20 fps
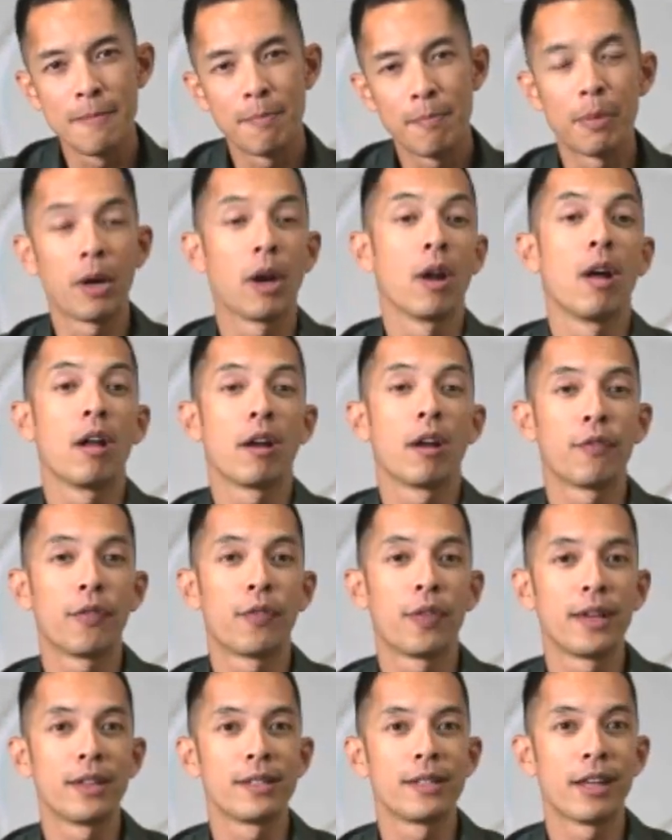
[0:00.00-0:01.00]
but a lot of
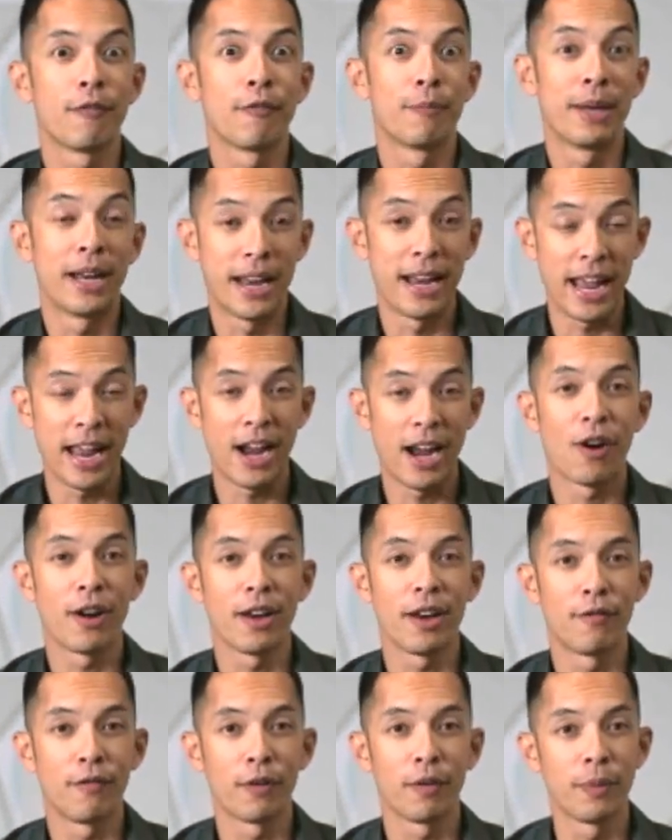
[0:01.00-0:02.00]
things have been
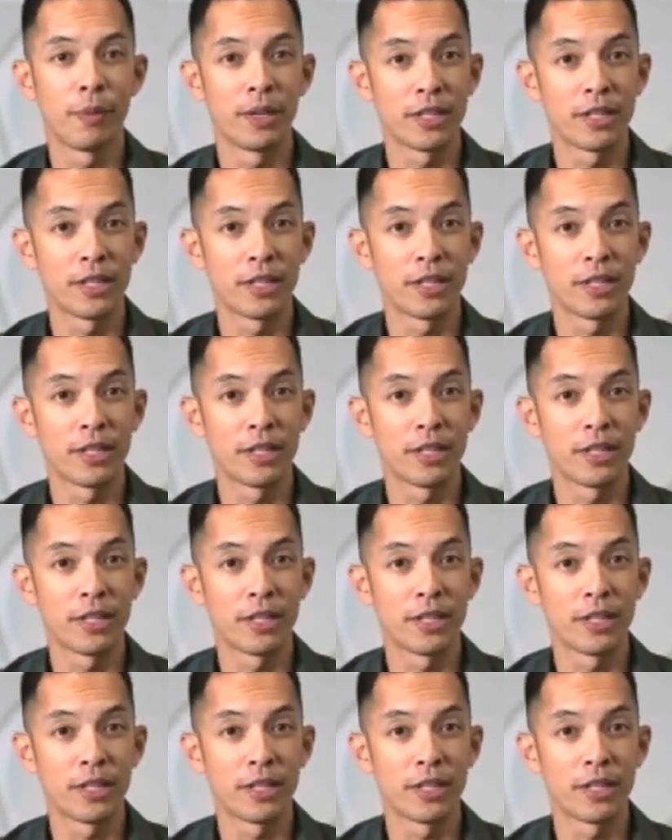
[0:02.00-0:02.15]
inherited from